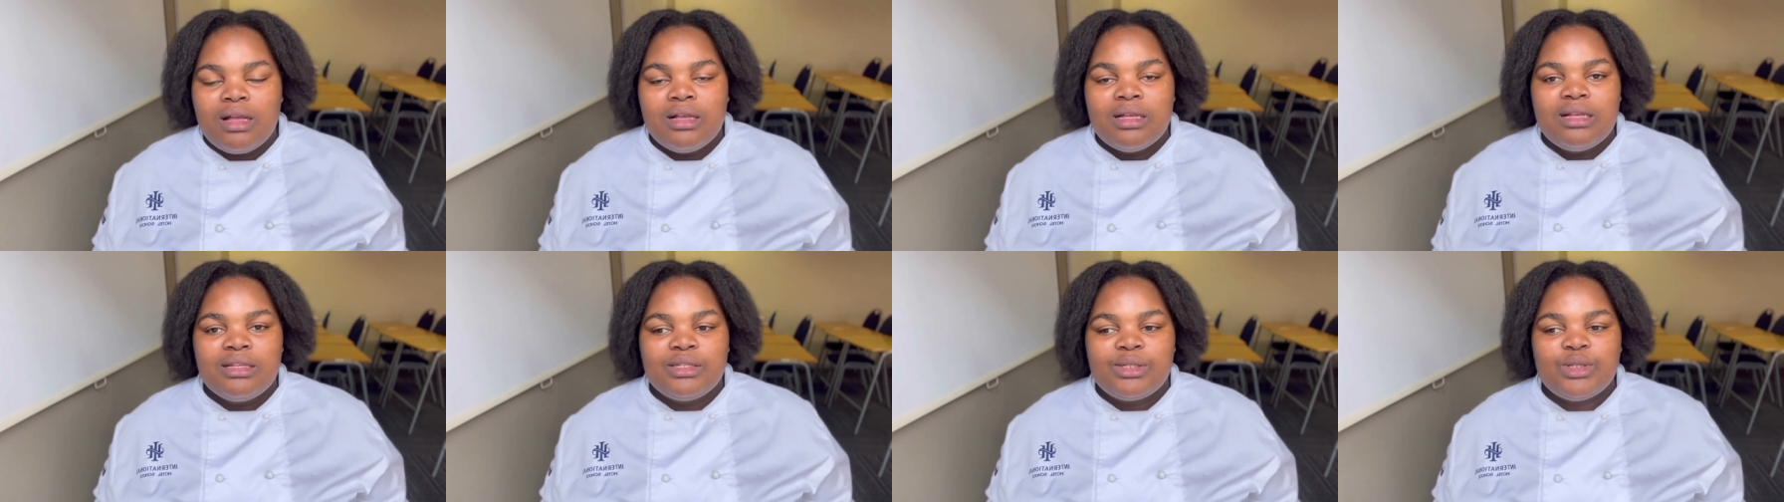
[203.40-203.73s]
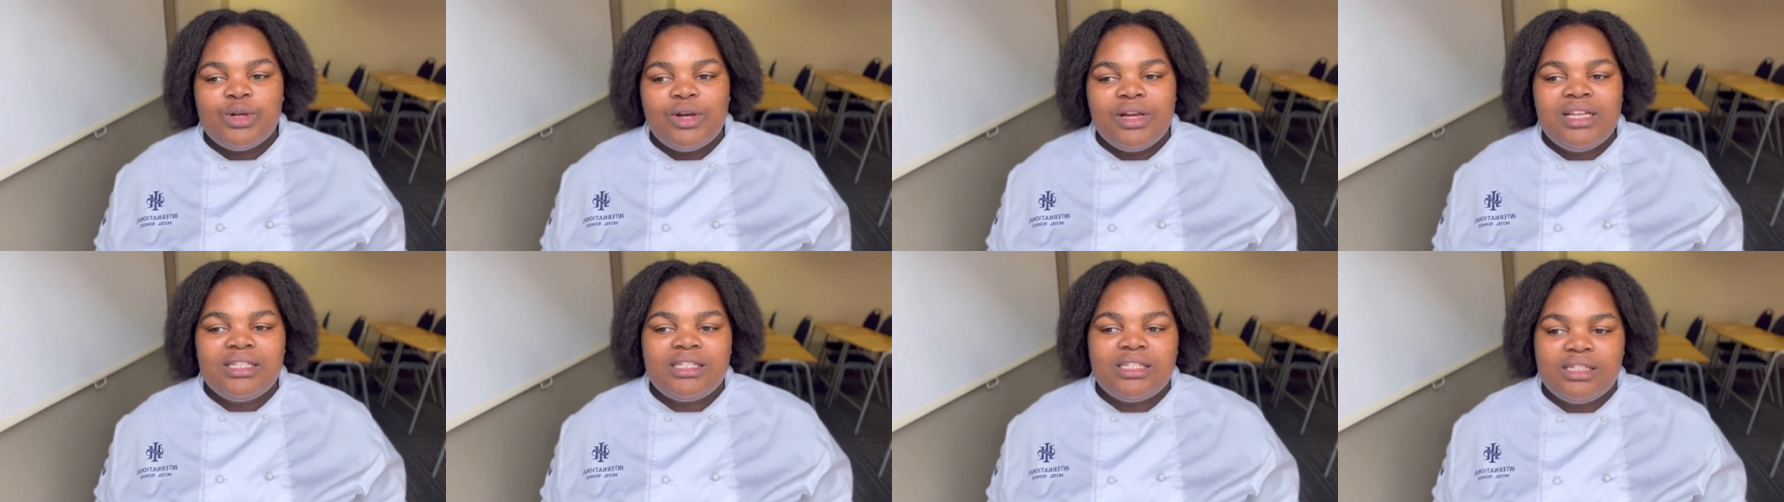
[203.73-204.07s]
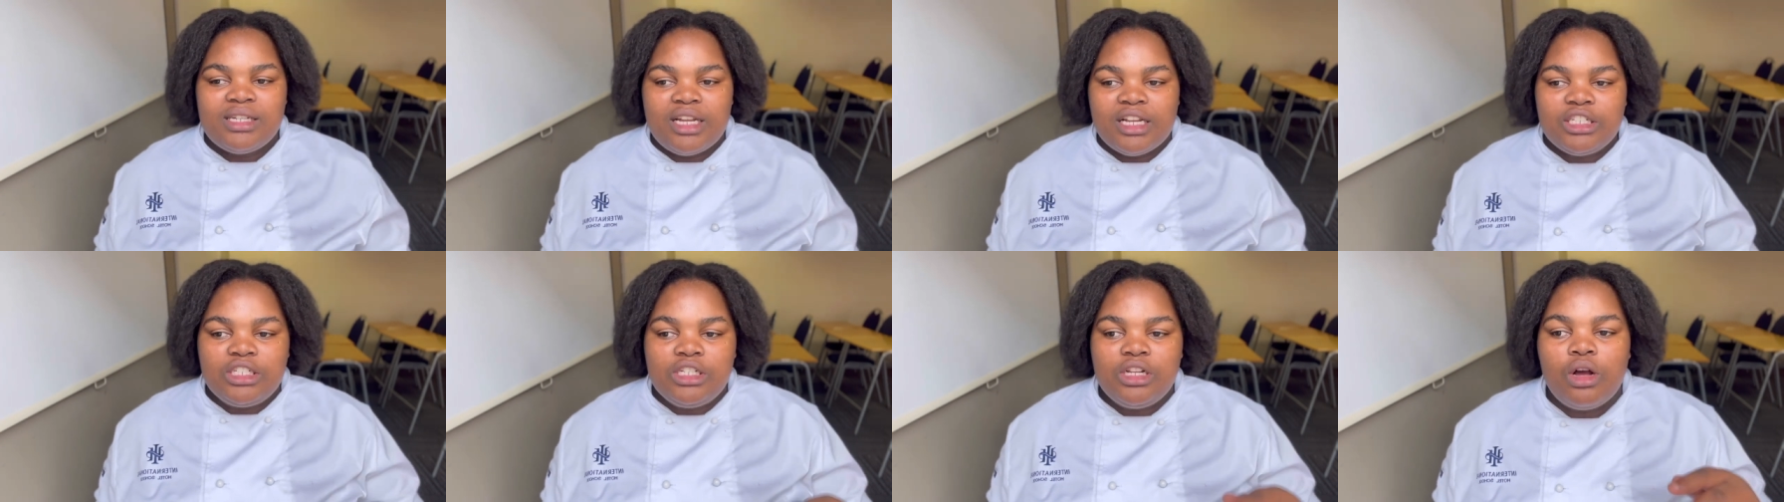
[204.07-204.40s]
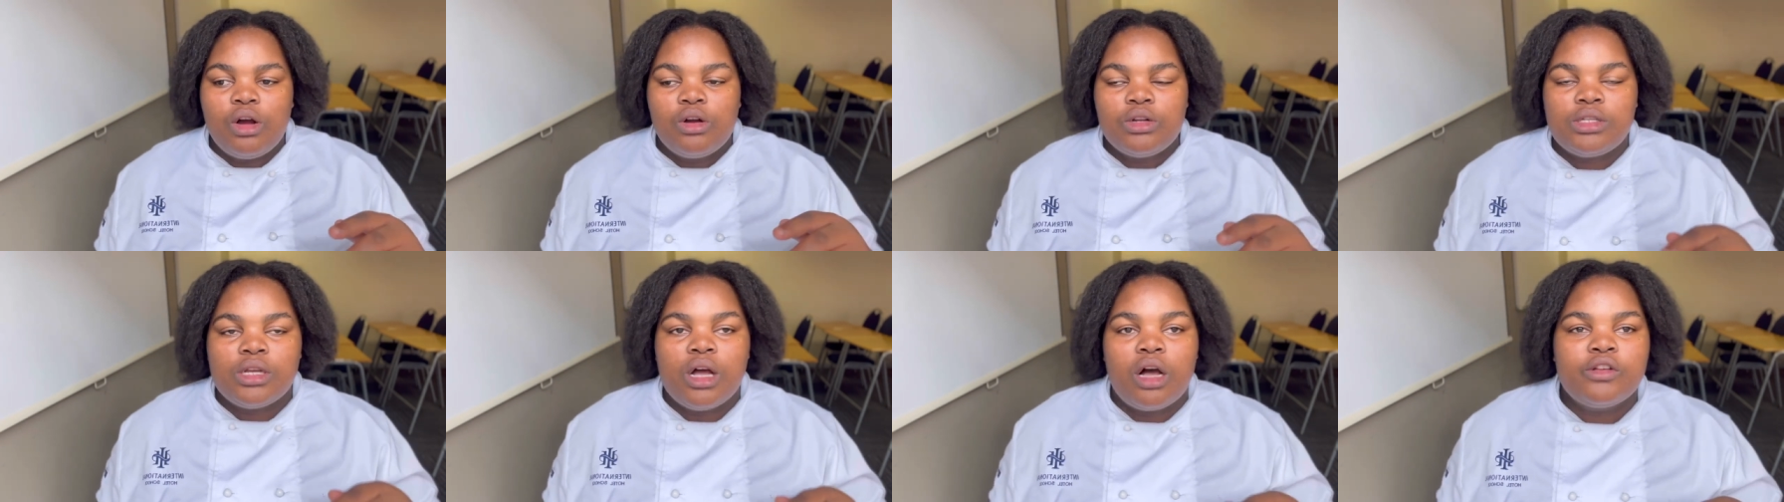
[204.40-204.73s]
so international
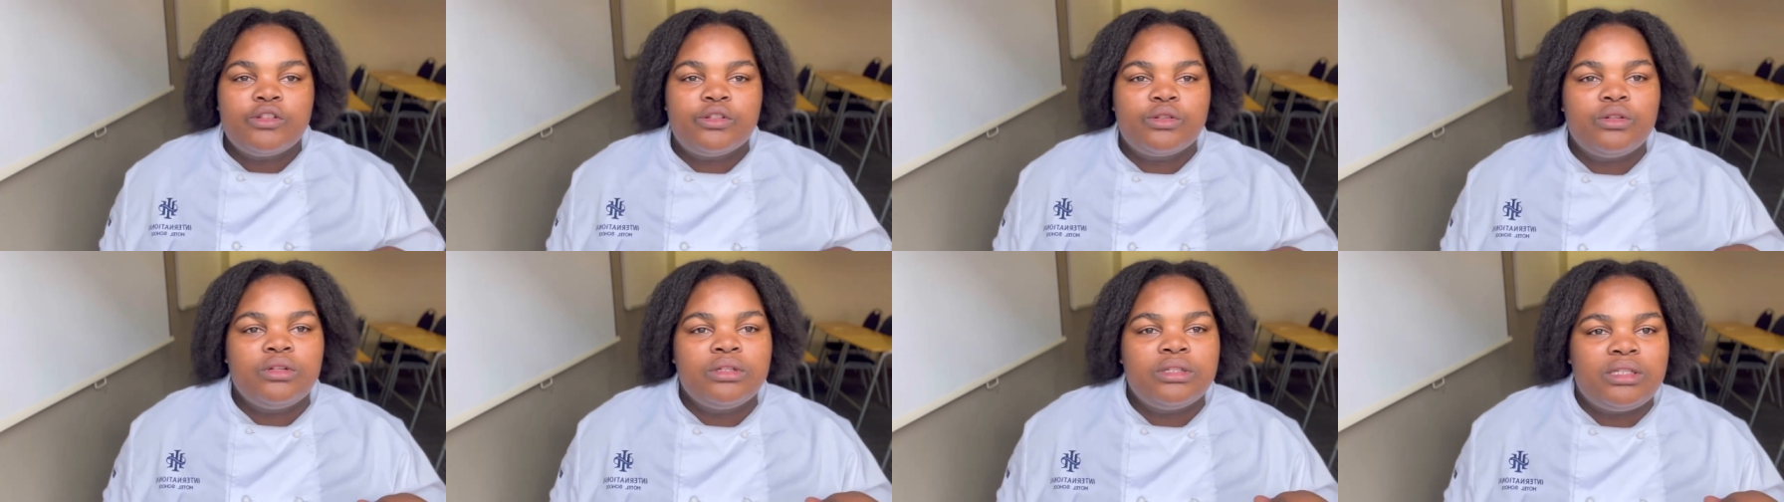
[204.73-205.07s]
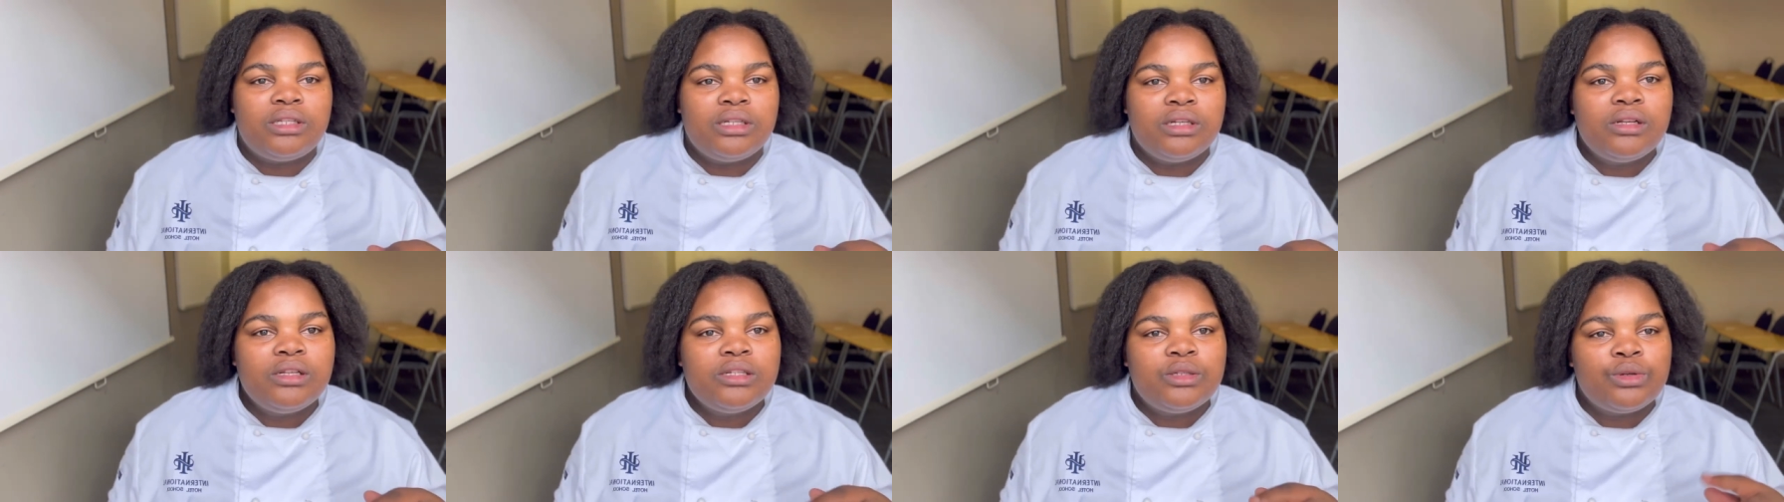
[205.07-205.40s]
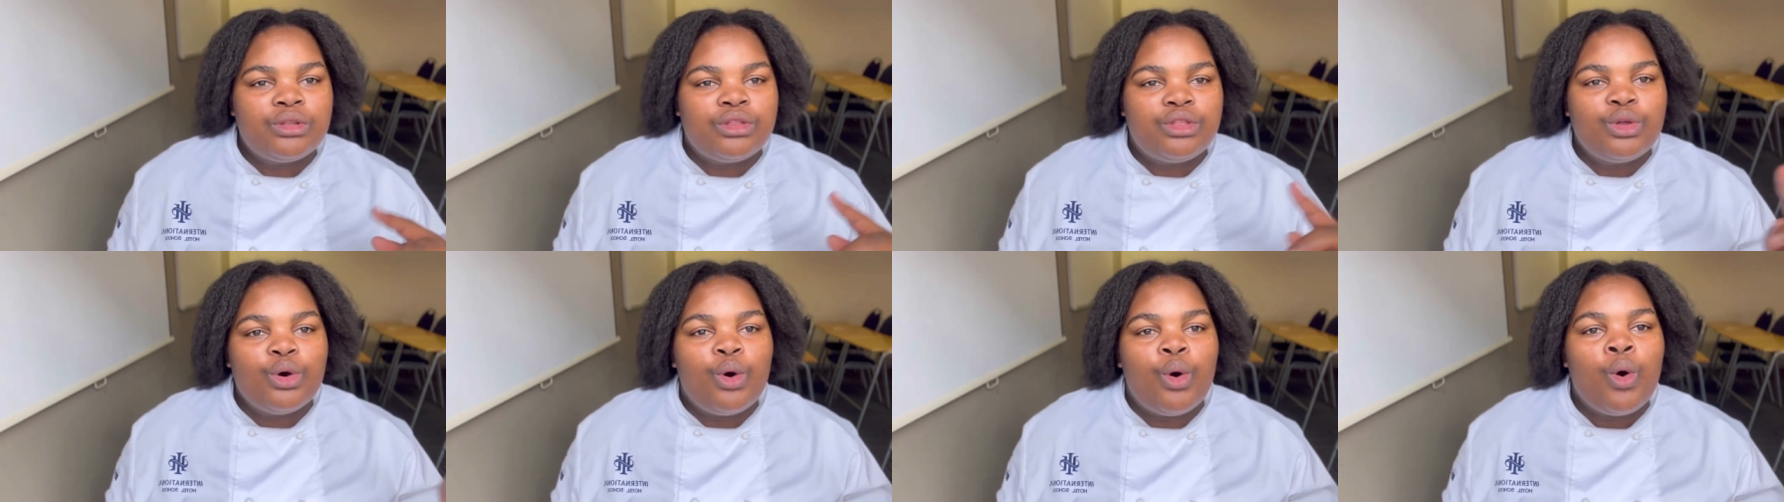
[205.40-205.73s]
hotel school deals with the